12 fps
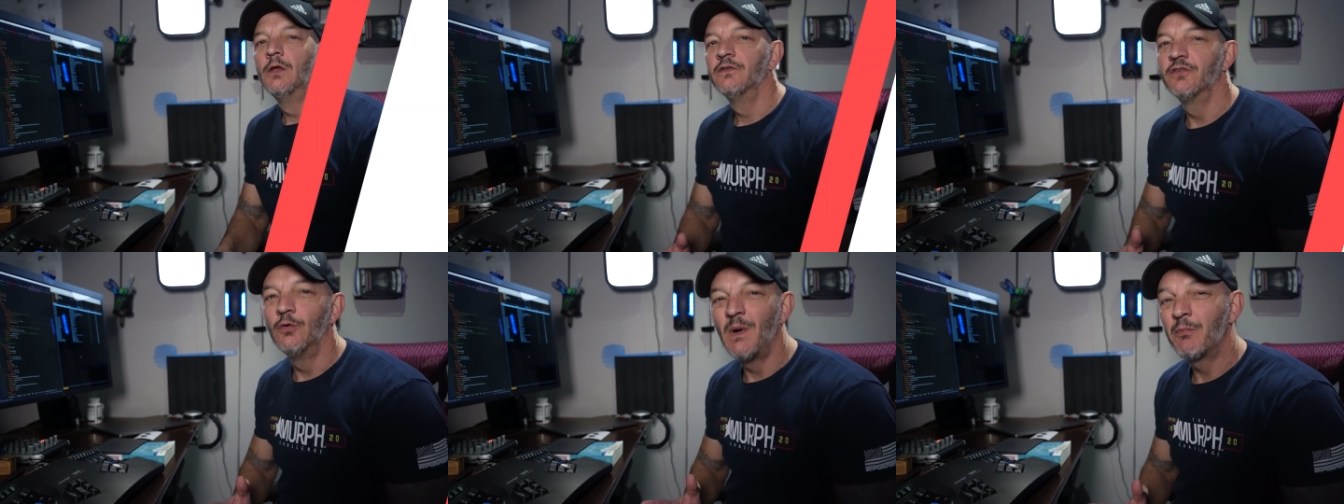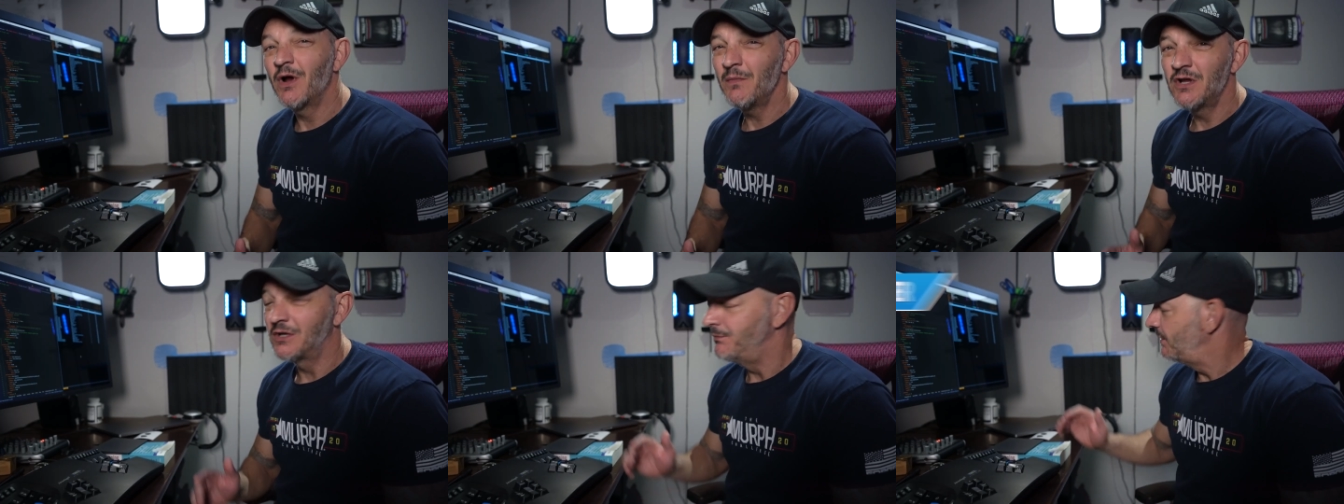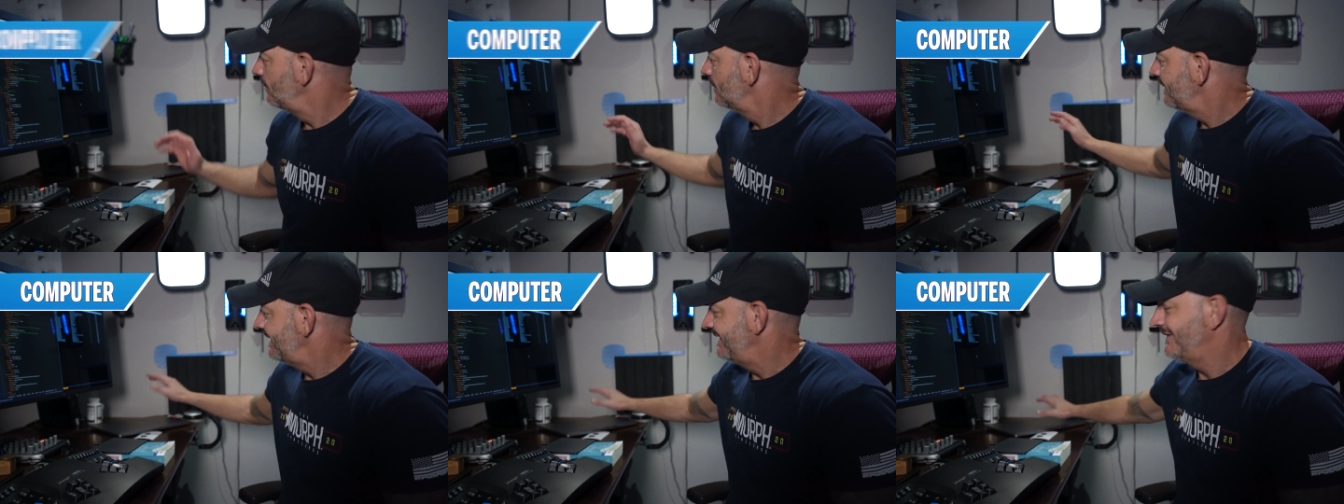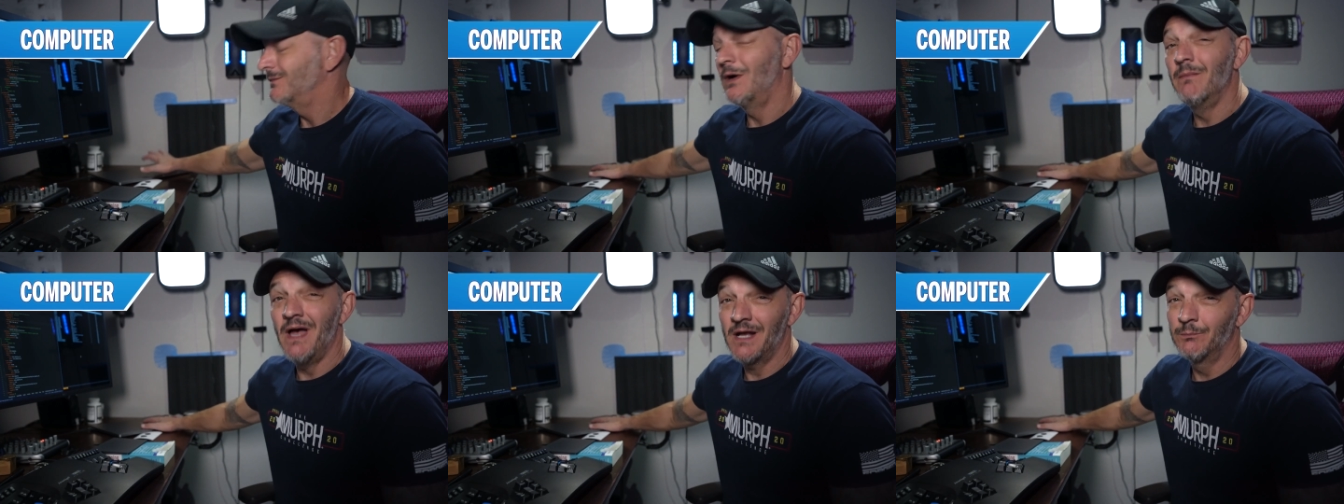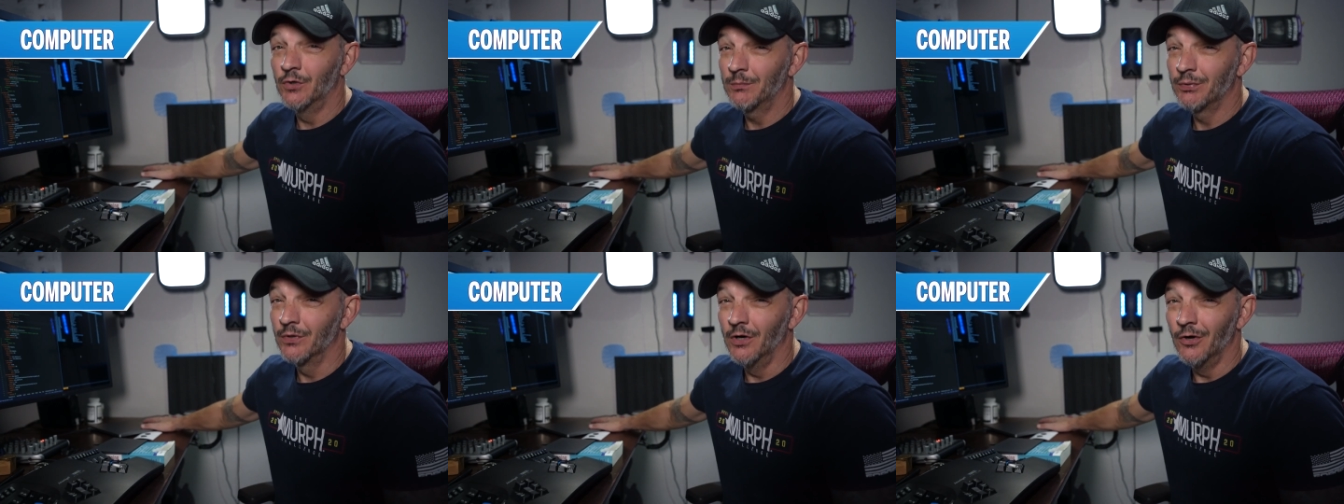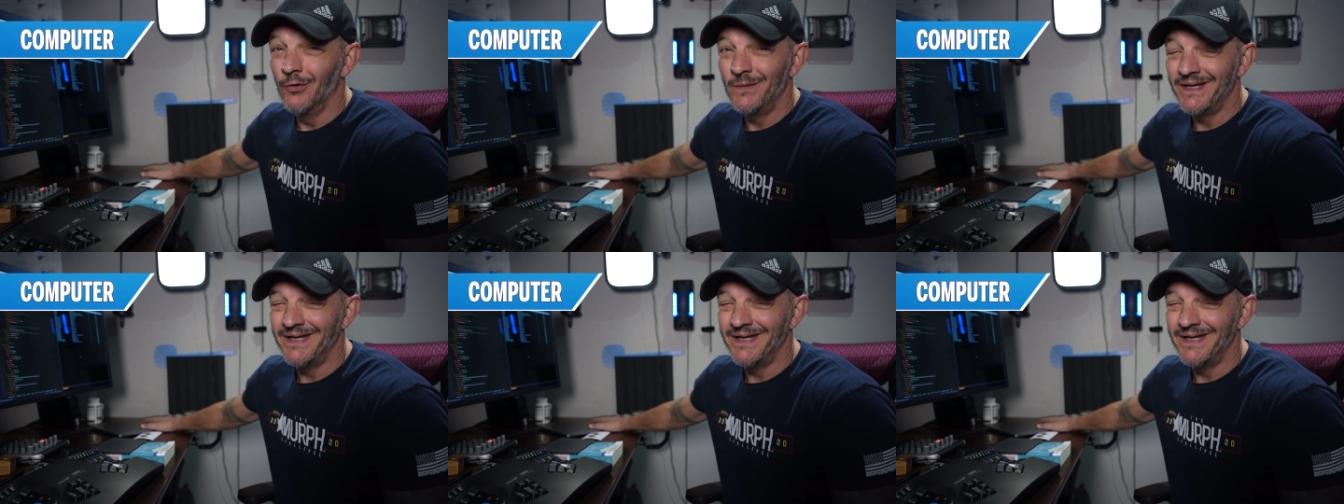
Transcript: So my primary computer is my MacBook Pro.